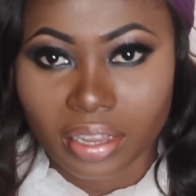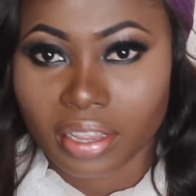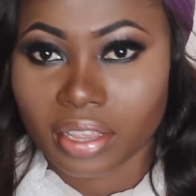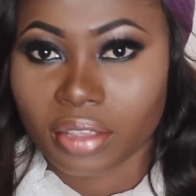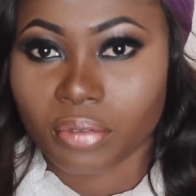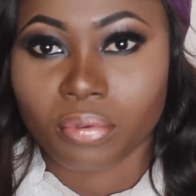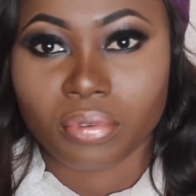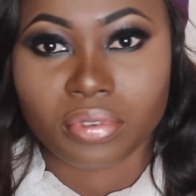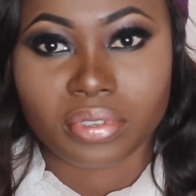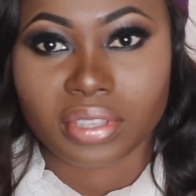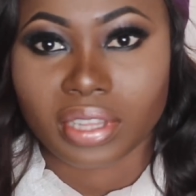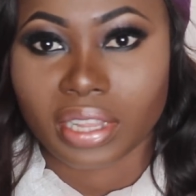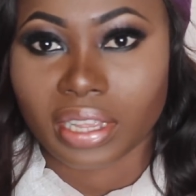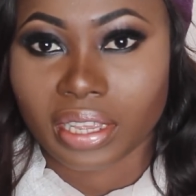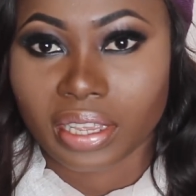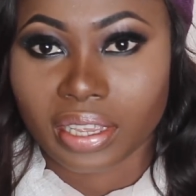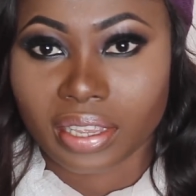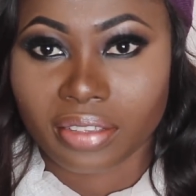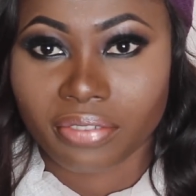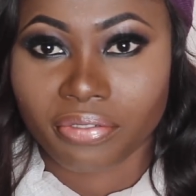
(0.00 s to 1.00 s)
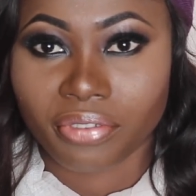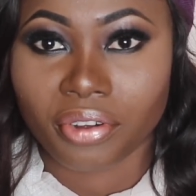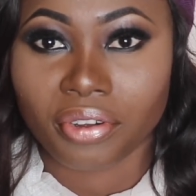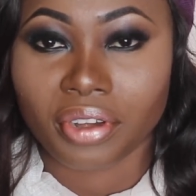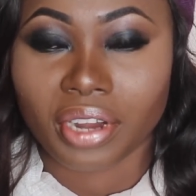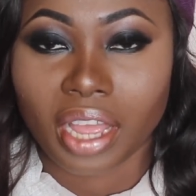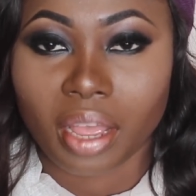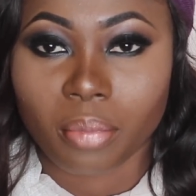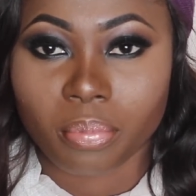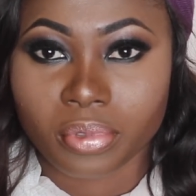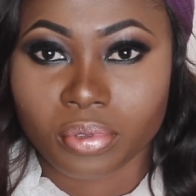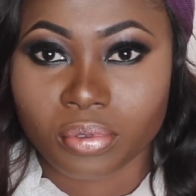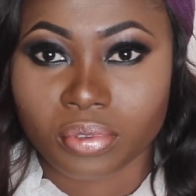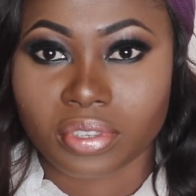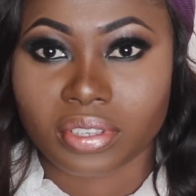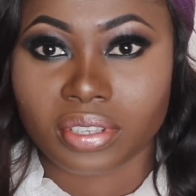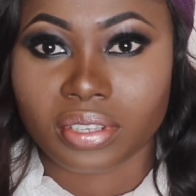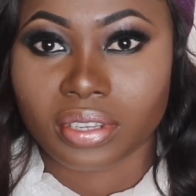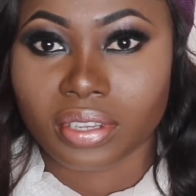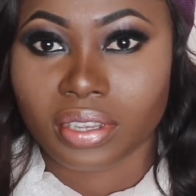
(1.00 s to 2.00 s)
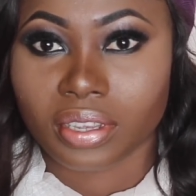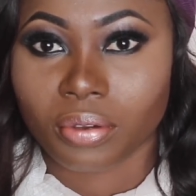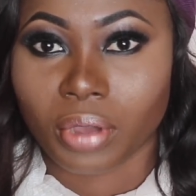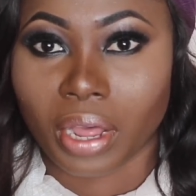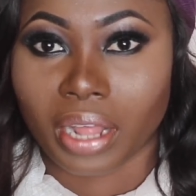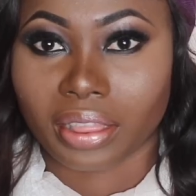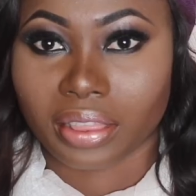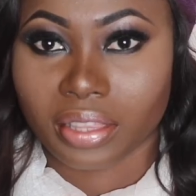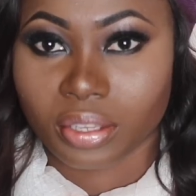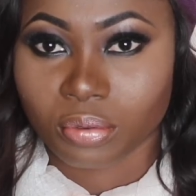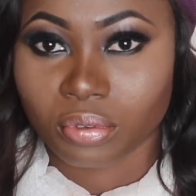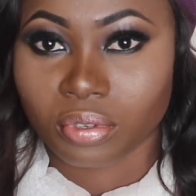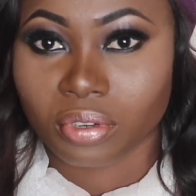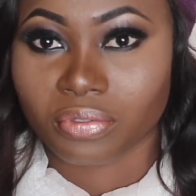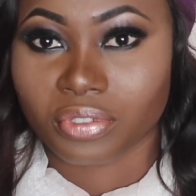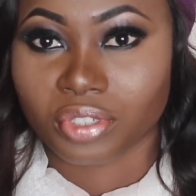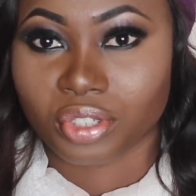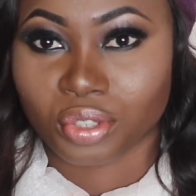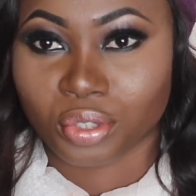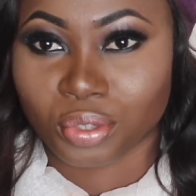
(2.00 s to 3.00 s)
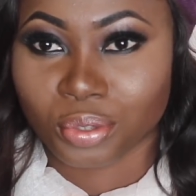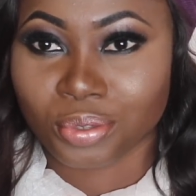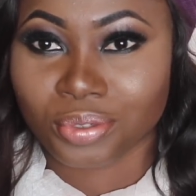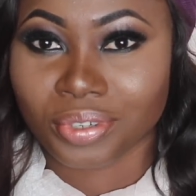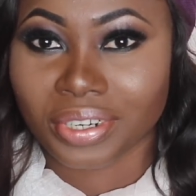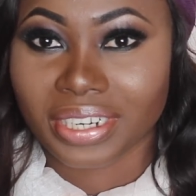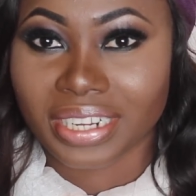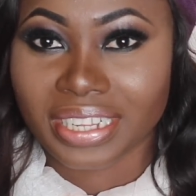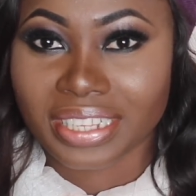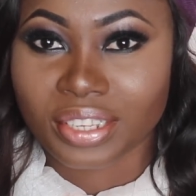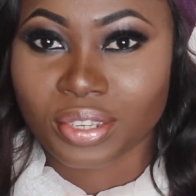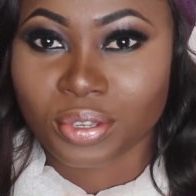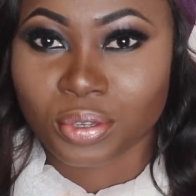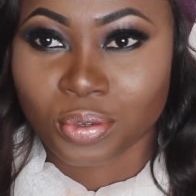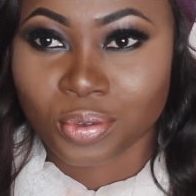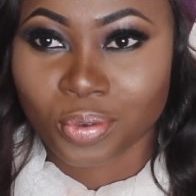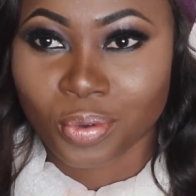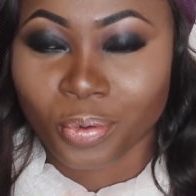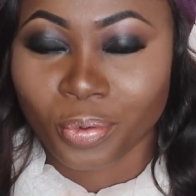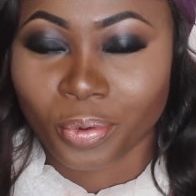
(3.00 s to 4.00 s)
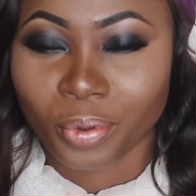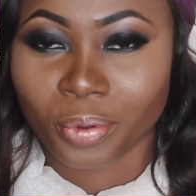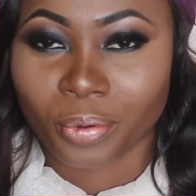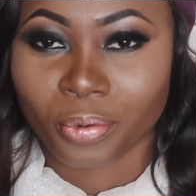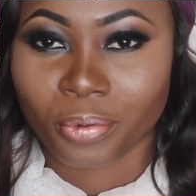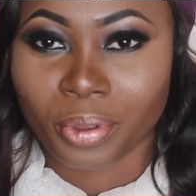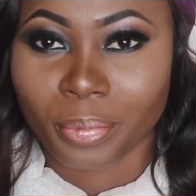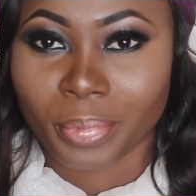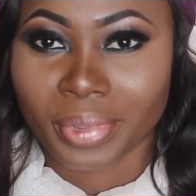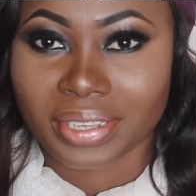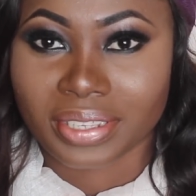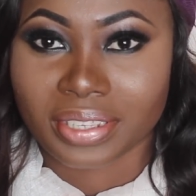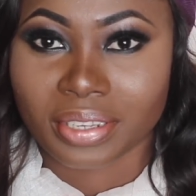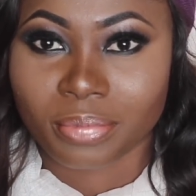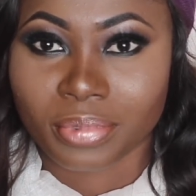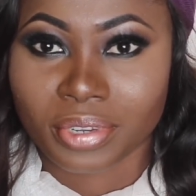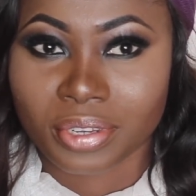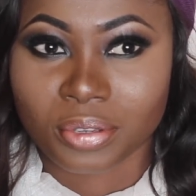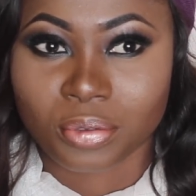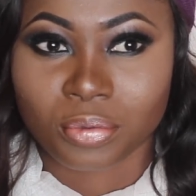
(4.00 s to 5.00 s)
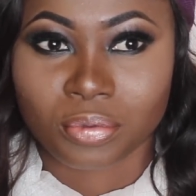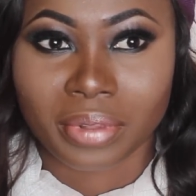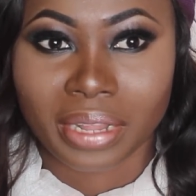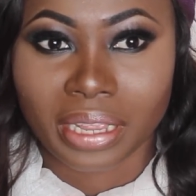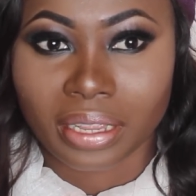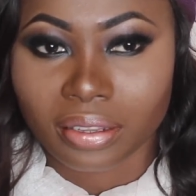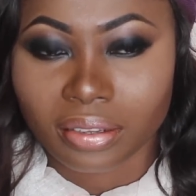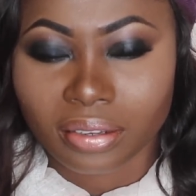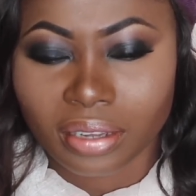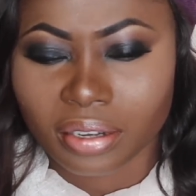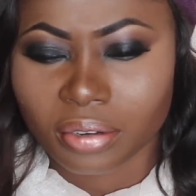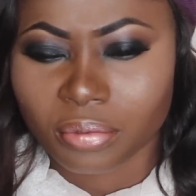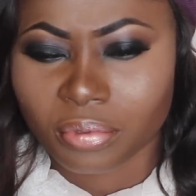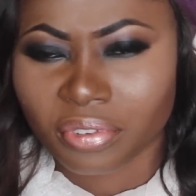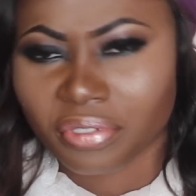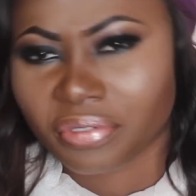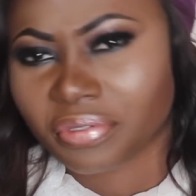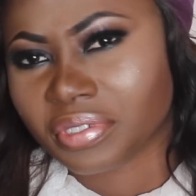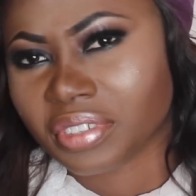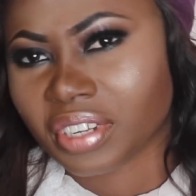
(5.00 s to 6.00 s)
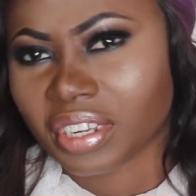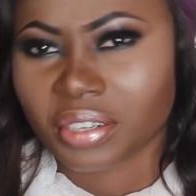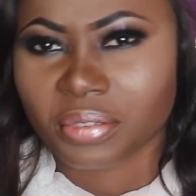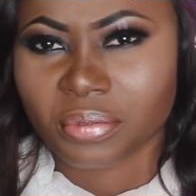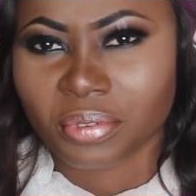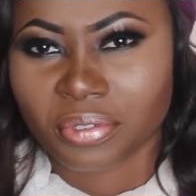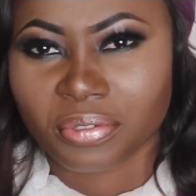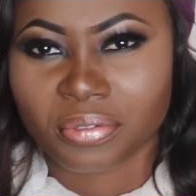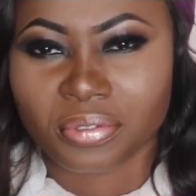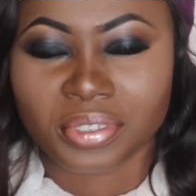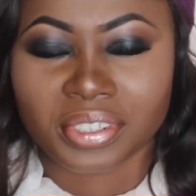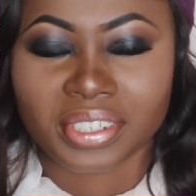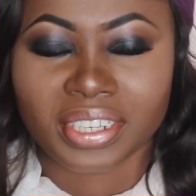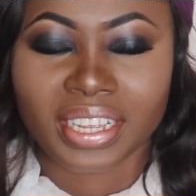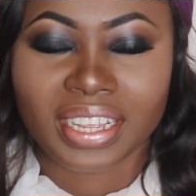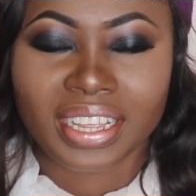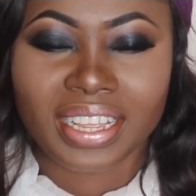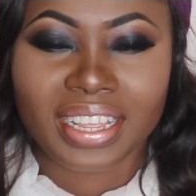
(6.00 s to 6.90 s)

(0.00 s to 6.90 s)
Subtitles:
He was like very happy to see at least one of his children eating so well, where my siblings were like, oh, I don't want food.